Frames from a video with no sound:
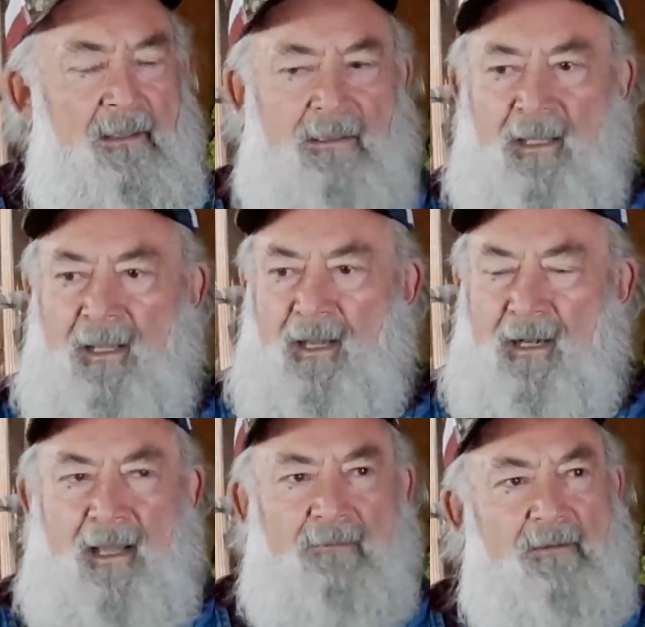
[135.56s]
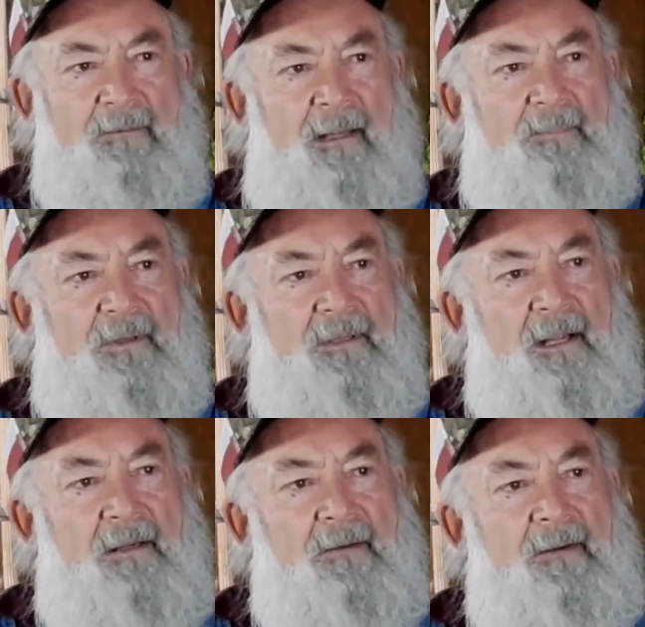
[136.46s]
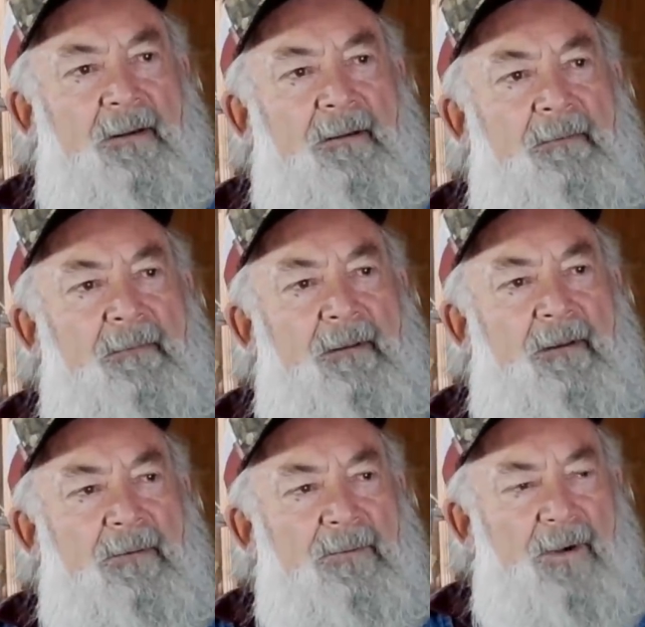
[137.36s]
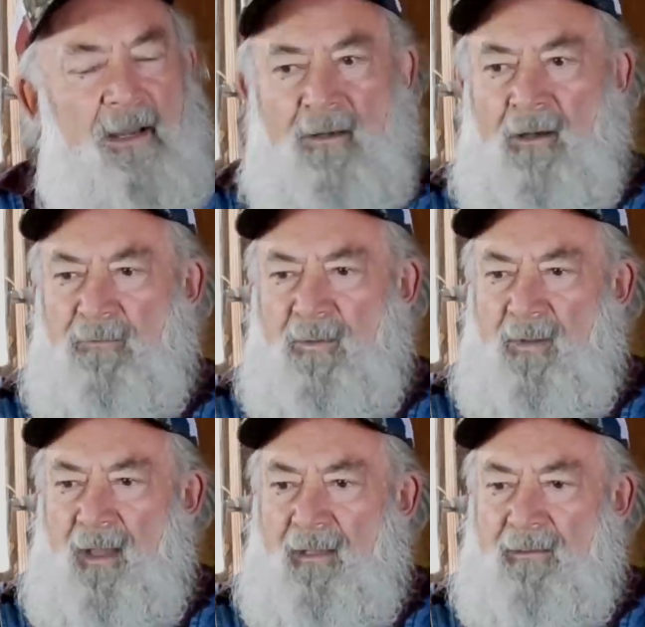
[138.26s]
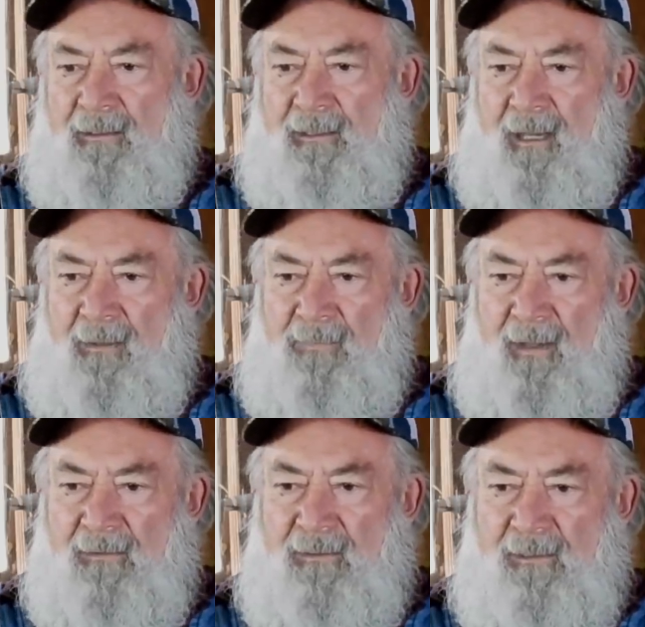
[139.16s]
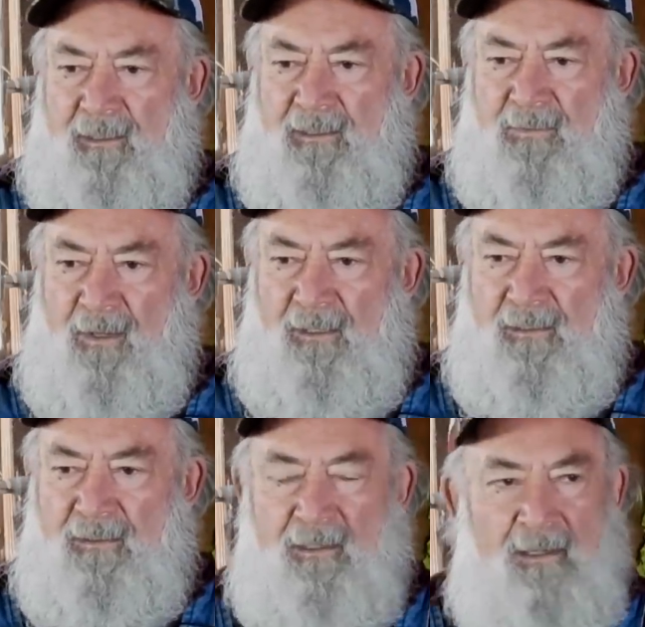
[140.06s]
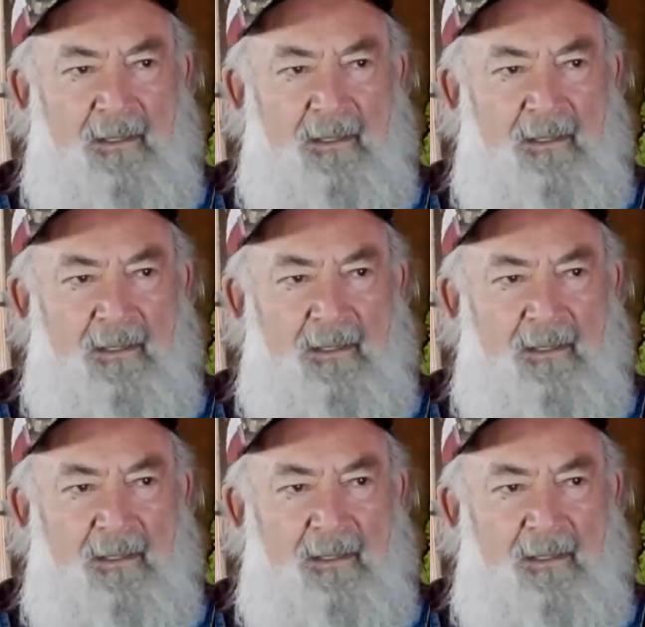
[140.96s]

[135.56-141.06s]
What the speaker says: that they got to have a thread protector. Right off the bat, this compounds the situation.